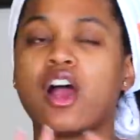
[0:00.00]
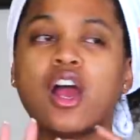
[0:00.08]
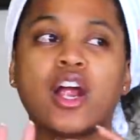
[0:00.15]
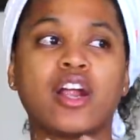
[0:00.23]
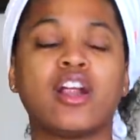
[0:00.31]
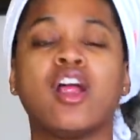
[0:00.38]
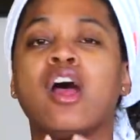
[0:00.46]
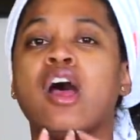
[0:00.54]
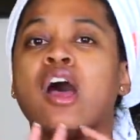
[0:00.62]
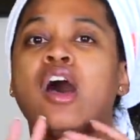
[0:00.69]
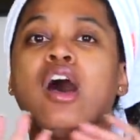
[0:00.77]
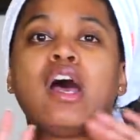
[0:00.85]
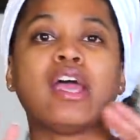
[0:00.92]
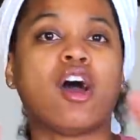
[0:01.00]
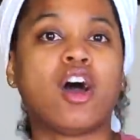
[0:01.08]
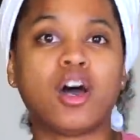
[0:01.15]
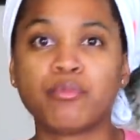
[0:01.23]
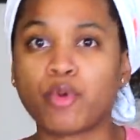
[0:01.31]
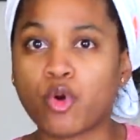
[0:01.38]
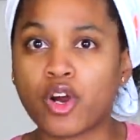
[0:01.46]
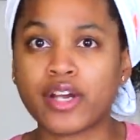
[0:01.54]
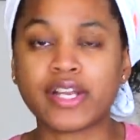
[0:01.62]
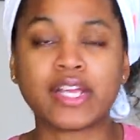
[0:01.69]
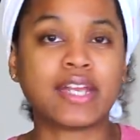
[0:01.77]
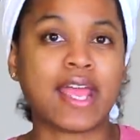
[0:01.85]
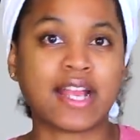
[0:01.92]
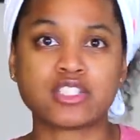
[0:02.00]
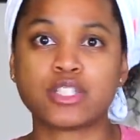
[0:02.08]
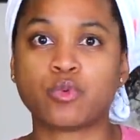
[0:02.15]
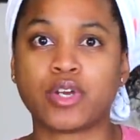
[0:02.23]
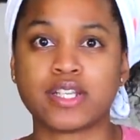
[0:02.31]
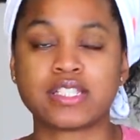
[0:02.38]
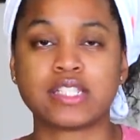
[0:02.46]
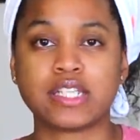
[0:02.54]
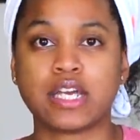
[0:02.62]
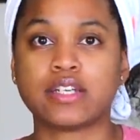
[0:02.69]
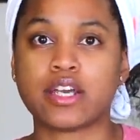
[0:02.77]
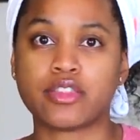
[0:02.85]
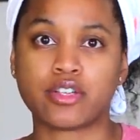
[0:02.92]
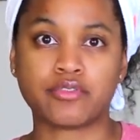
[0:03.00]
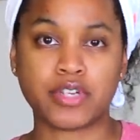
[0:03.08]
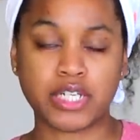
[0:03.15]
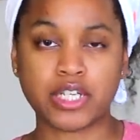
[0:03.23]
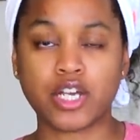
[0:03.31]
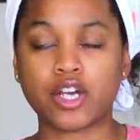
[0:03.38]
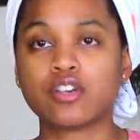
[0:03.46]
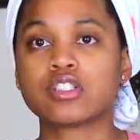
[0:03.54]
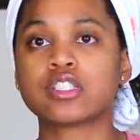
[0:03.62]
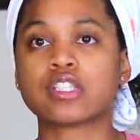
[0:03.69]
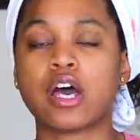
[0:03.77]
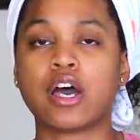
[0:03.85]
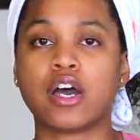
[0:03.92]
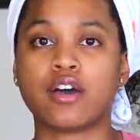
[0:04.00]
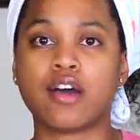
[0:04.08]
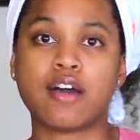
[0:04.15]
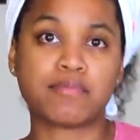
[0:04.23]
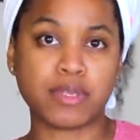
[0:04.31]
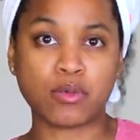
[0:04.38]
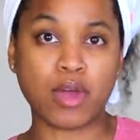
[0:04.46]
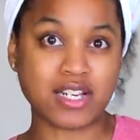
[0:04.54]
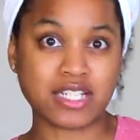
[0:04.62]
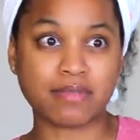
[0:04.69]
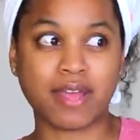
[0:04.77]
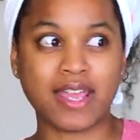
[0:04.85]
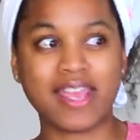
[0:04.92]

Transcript: are on board and actually wanna see another video uh, of me washing my